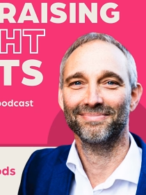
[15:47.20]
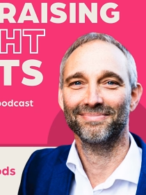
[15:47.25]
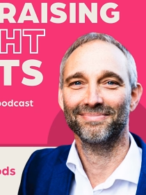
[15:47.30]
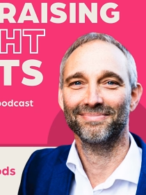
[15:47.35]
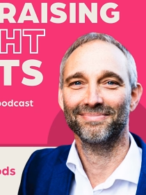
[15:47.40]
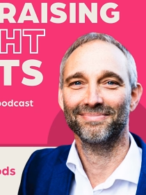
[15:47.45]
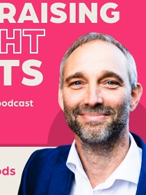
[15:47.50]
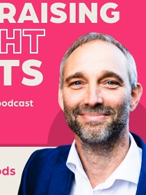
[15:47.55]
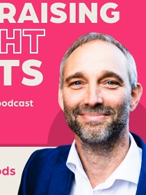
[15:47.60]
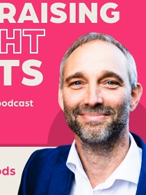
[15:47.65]

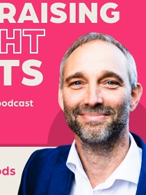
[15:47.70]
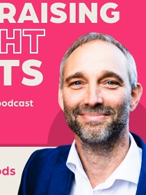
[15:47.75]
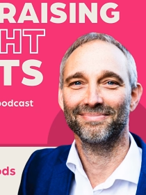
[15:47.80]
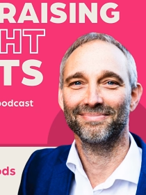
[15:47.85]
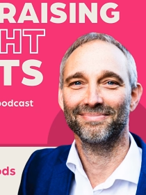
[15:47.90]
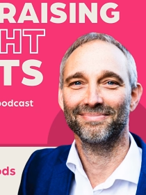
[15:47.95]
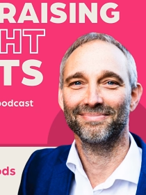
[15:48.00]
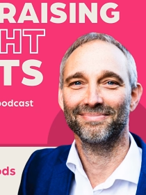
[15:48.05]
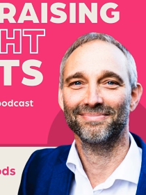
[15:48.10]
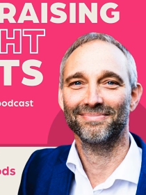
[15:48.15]

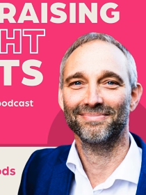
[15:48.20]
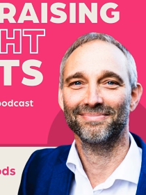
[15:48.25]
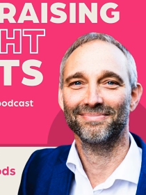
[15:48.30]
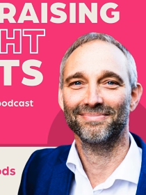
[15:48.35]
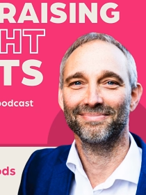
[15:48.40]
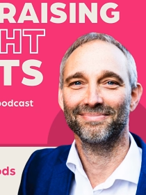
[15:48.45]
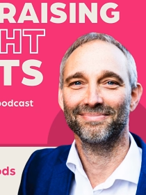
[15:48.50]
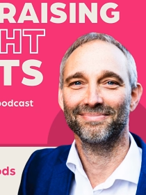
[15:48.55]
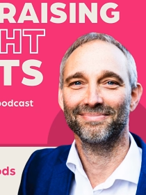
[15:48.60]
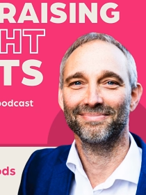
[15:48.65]

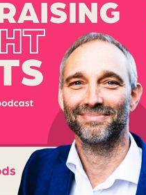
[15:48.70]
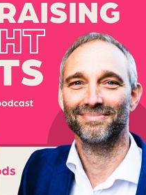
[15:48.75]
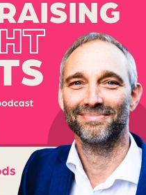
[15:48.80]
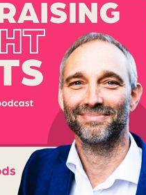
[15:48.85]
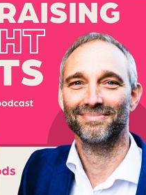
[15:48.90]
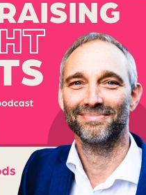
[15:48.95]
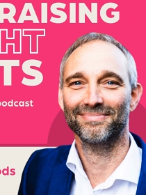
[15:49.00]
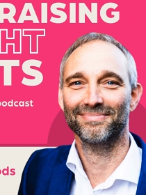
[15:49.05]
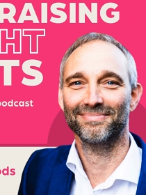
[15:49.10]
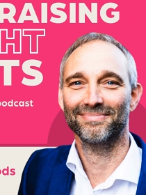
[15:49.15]

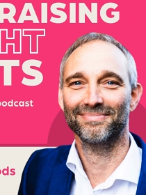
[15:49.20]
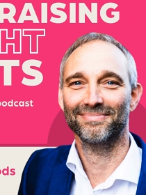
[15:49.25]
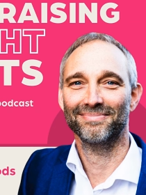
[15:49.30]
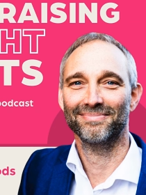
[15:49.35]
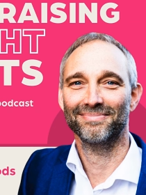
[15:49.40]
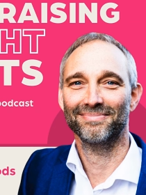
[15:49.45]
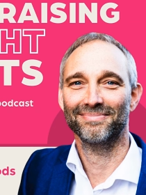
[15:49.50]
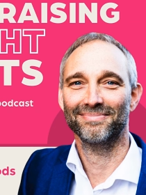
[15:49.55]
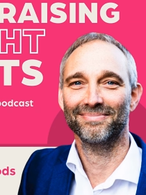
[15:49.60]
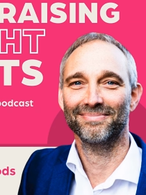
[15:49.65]

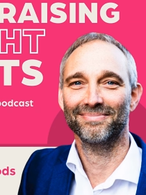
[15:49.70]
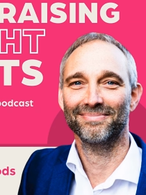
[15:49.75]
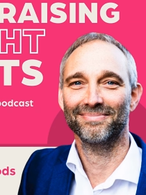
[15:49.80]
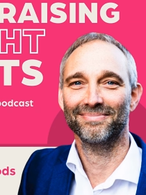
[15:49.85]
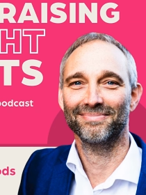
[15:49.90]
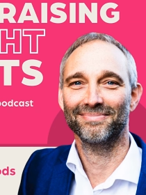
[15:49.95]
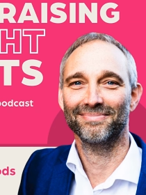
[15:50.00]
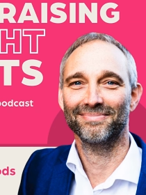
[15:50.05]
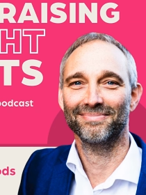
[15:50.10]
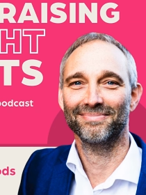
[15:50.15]

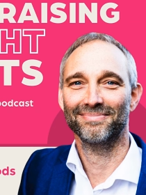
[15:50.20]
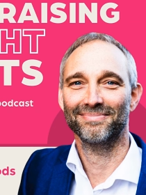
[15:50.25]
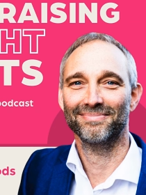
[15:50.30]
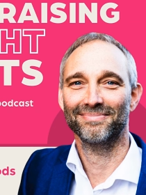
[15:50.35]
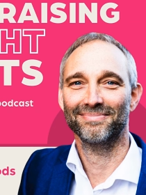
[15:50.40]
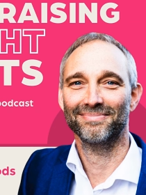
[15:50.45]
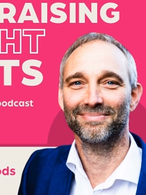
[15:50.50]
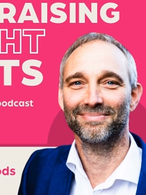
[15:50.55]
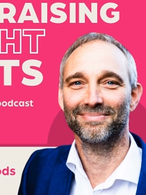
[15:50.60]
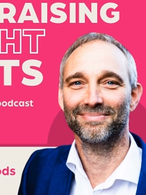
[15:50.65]

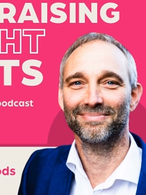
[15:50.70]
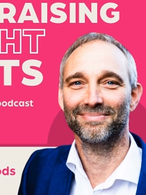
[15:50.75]
(no lip movement)